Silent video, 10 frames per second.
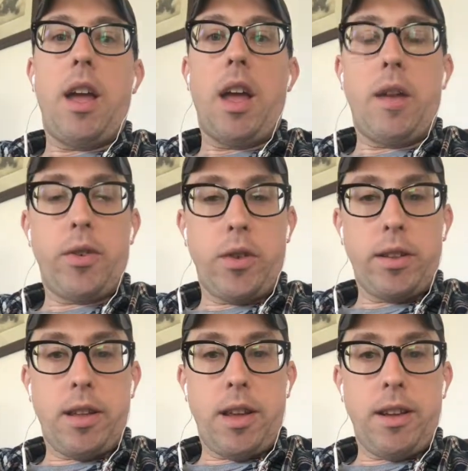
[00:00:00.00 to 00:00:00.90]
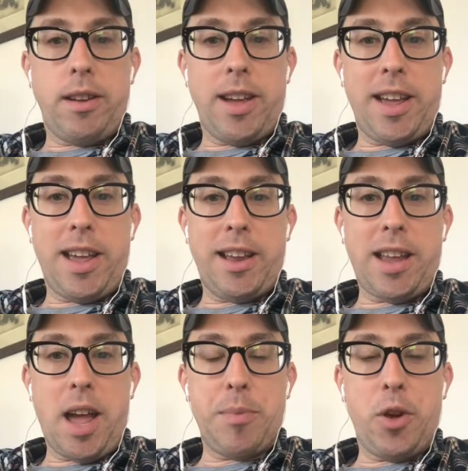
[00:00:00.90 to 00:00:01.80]
have a great day and
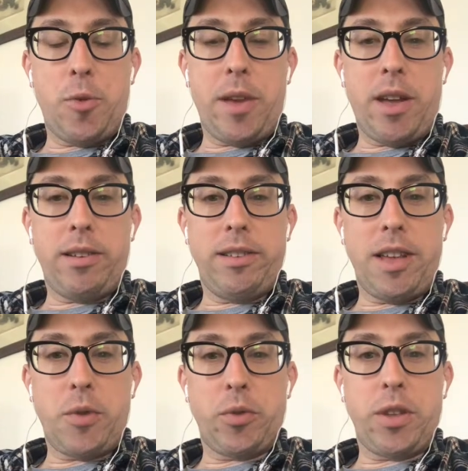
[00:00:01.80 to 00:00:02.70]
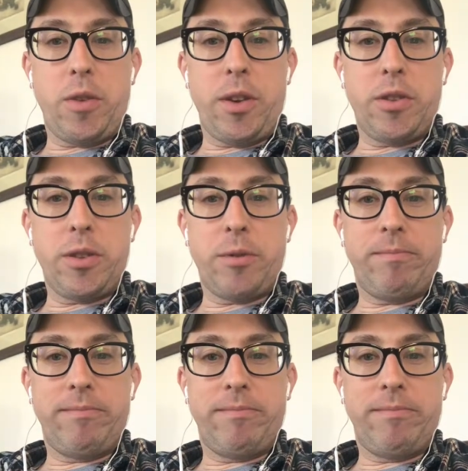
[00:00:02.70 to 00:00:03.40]
happy OMAD, and we'll see you very soon.